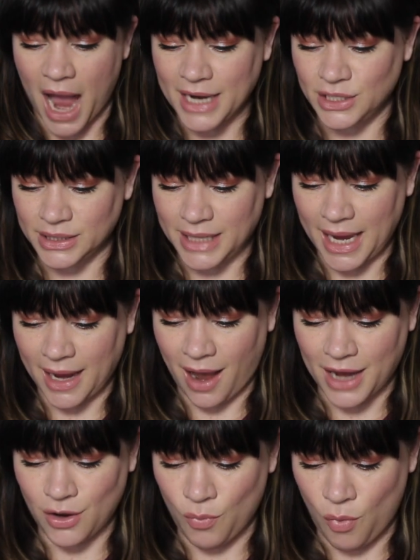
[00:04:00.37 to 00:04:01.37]

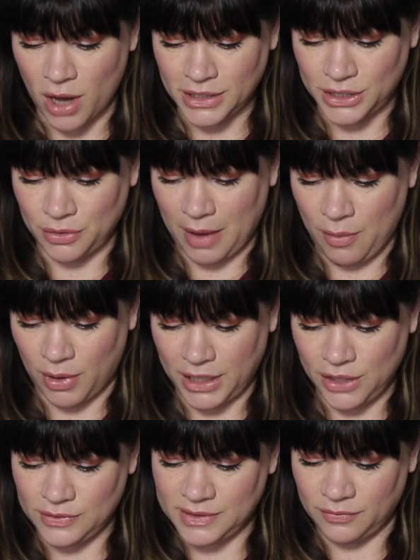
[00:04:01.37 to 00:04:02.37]
I don't want to. I want
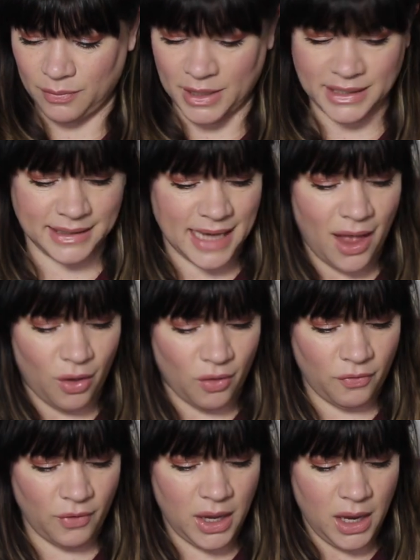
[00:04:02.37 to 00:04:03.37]
to use them for
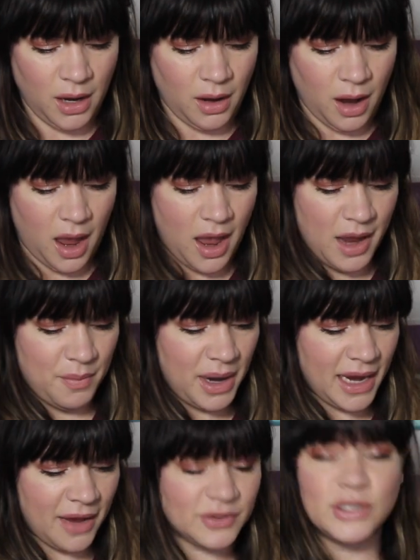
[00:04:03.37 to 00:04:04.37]
myself.
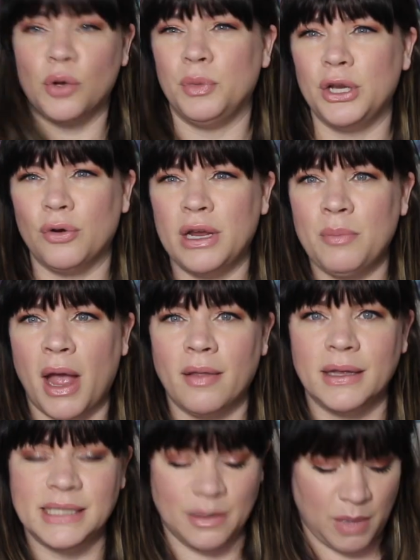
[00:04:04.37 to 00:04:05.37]
And I have so many cream
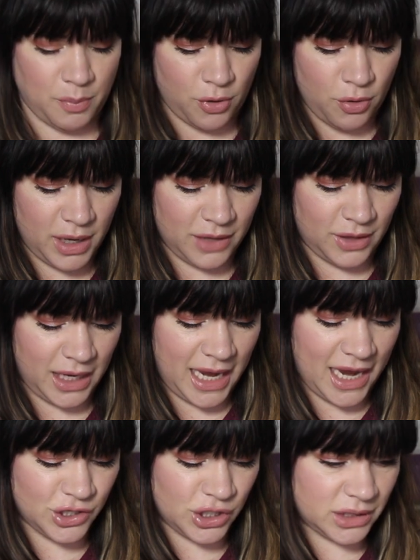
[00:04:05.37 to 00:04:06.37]
highlights in my pro kit that I
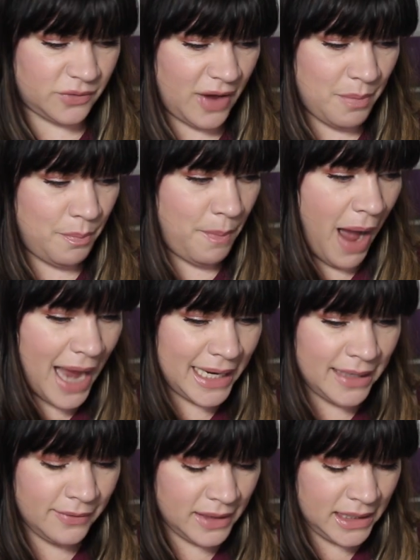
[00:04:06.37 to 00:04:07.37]
can't justify
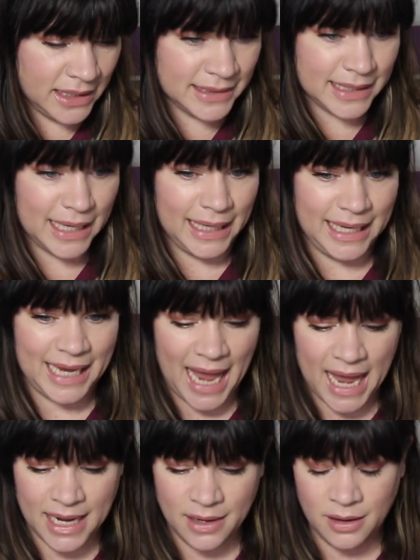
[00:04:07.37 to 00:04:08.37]
buying these
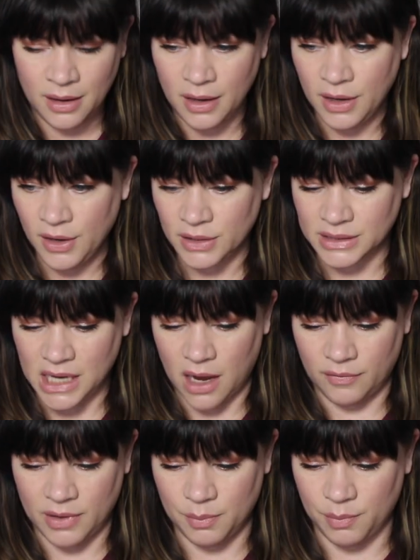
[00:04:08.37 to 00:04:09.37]
again to
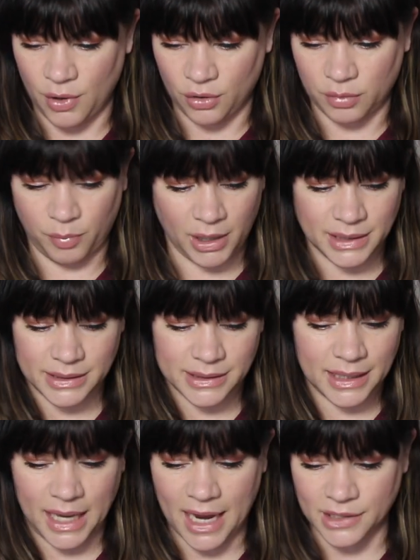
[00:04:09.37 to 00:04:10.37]
have them in both
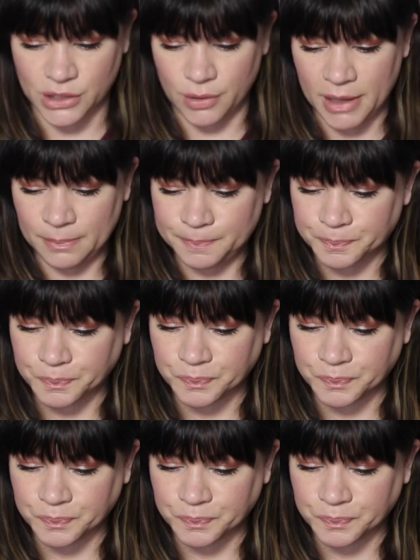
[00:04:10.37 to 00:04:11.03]
places. I can't do it.